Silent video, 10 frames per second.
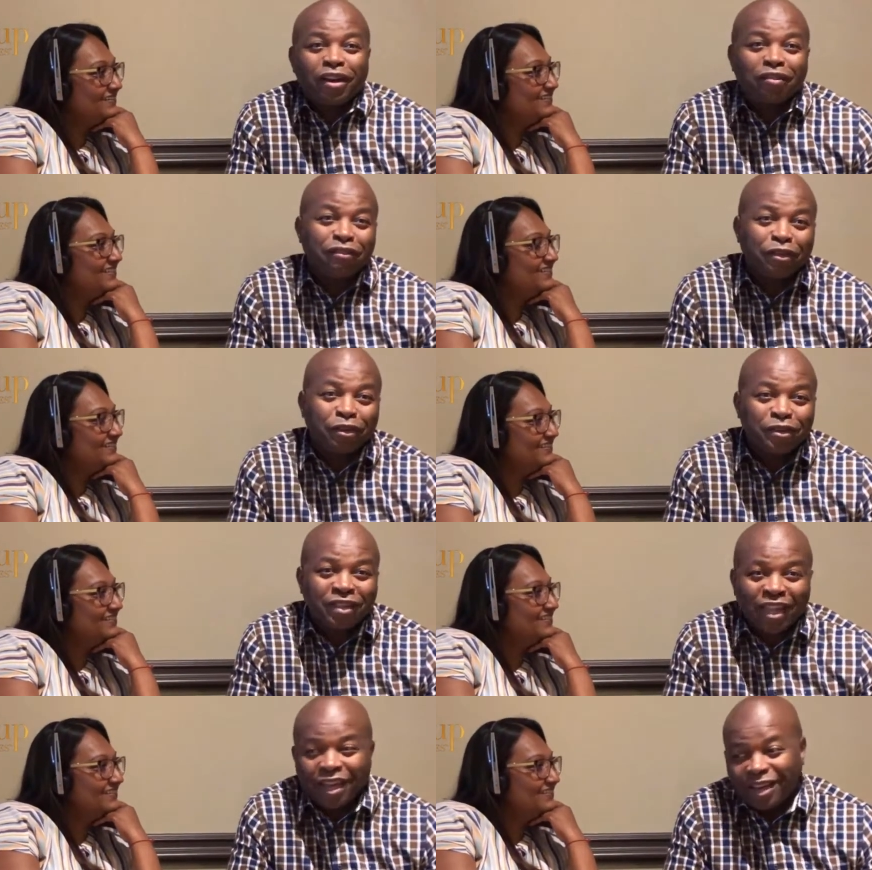Speaker 1: on the
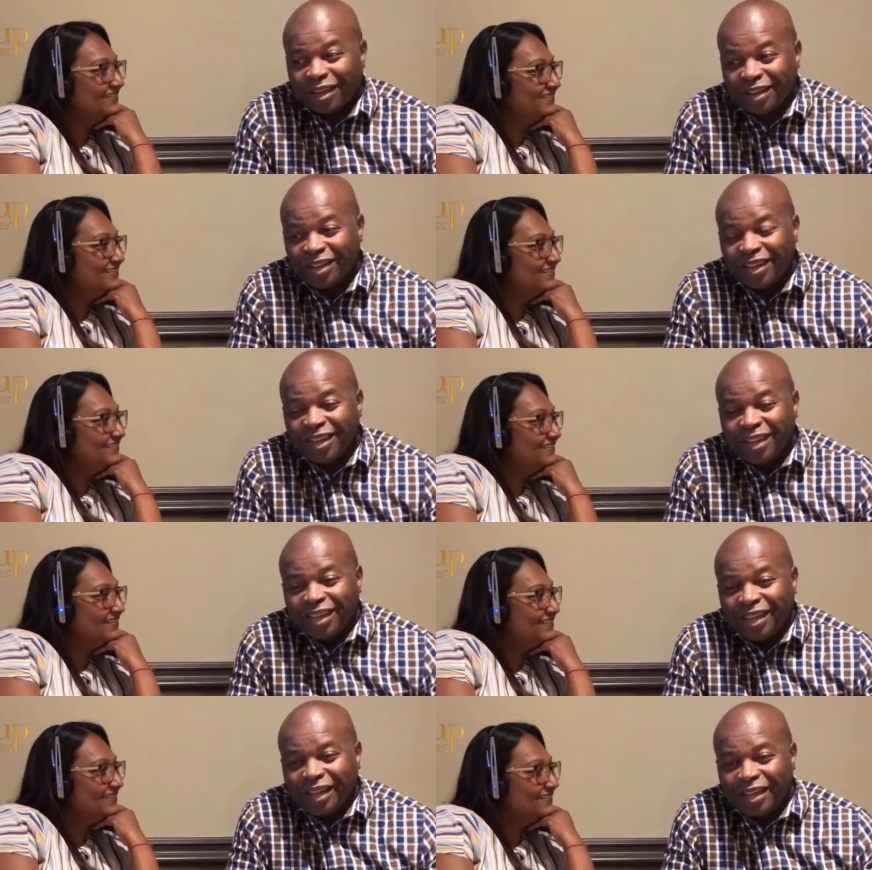first and
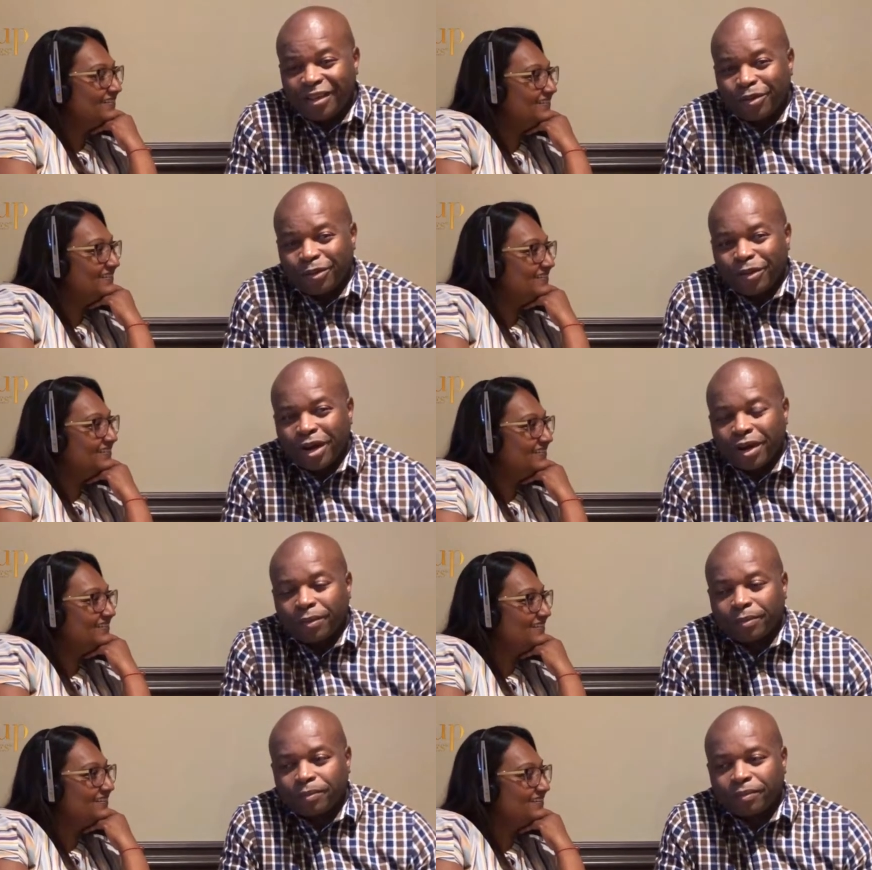you know
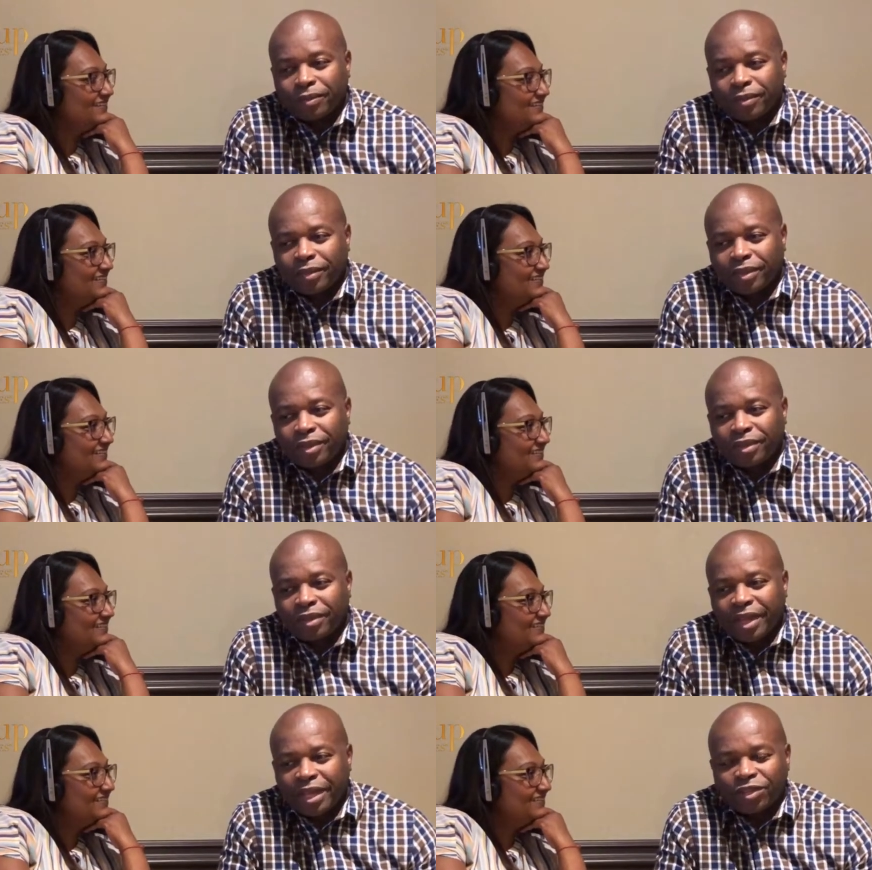um,
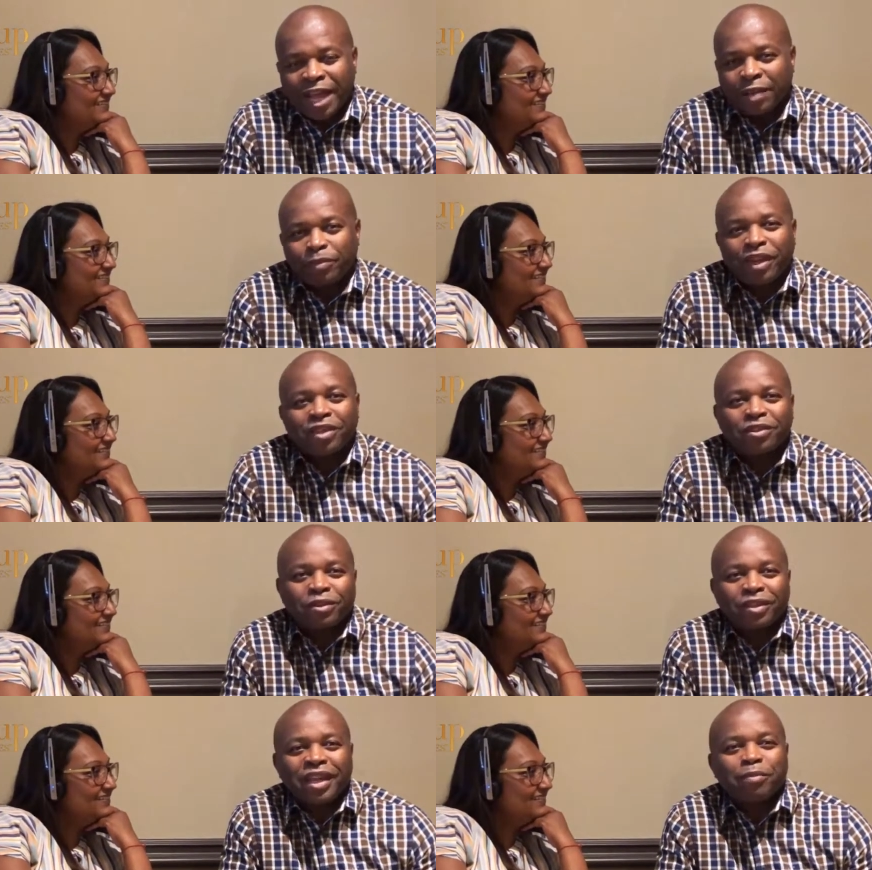they jacked me
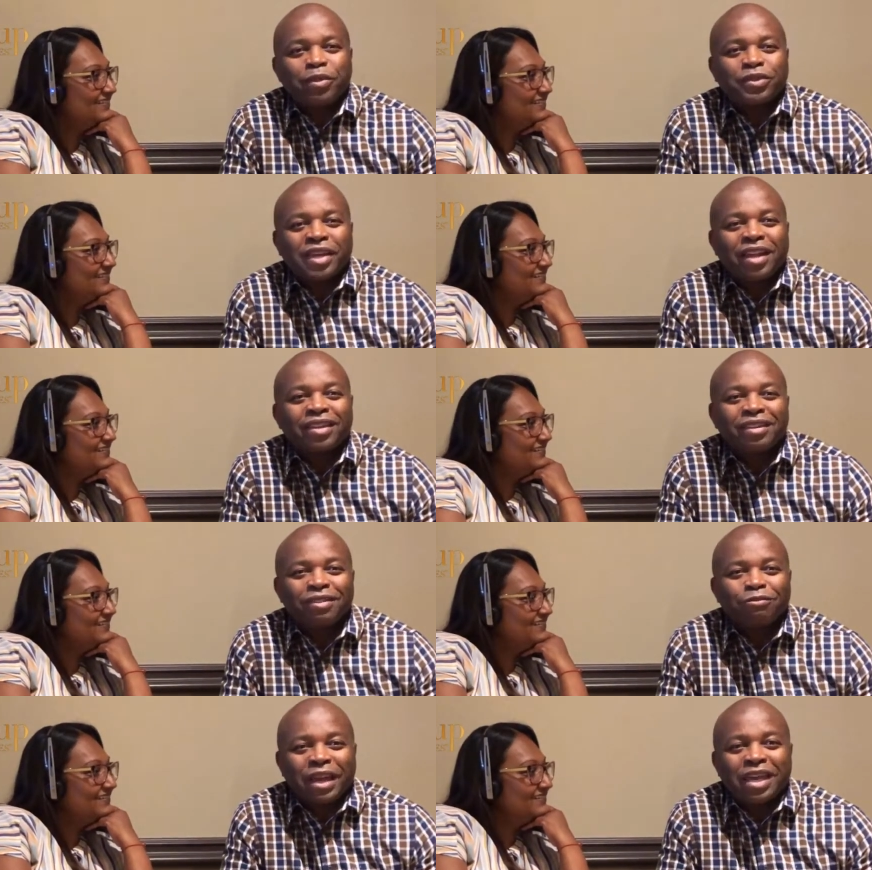into a
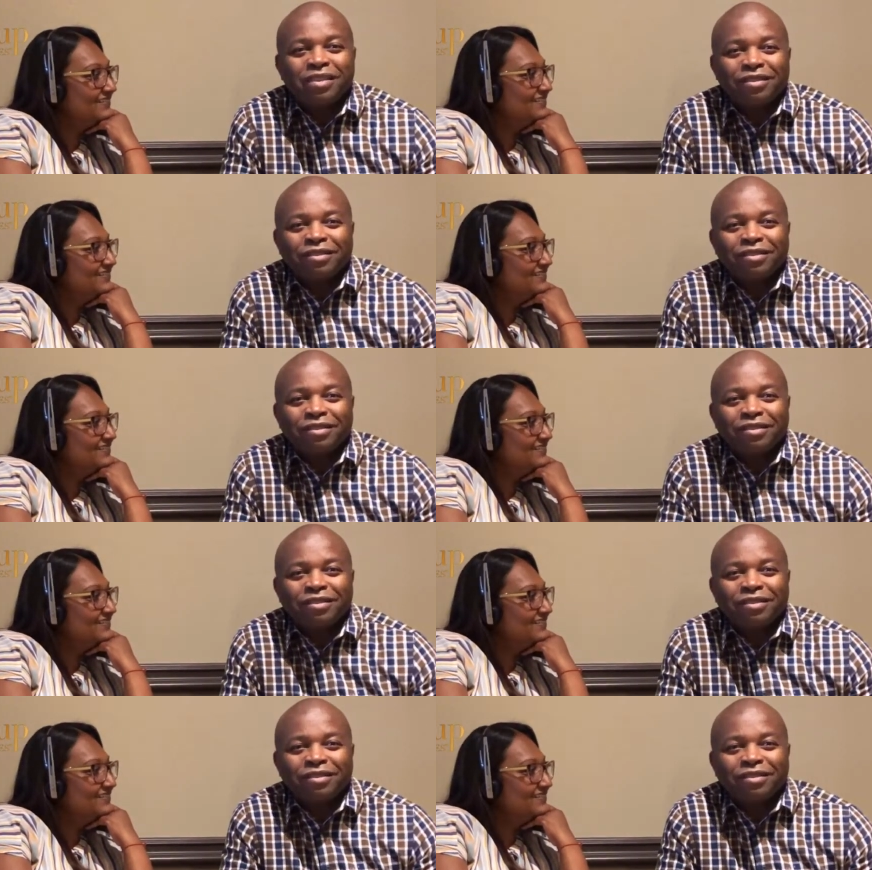10% rate